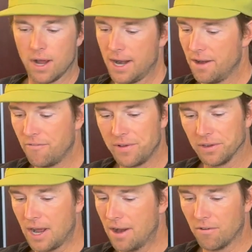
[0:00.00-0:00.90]
I don't
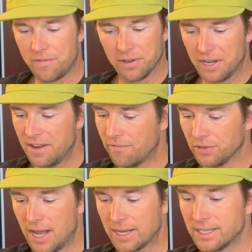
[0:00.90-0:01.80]
feel any
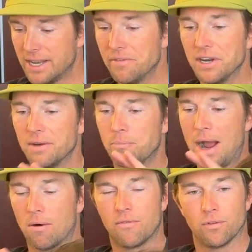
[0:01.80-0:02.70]
flex, even in
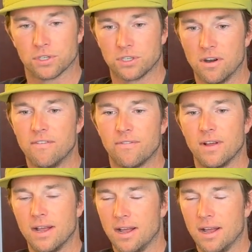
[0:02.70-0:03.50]
powerful surf.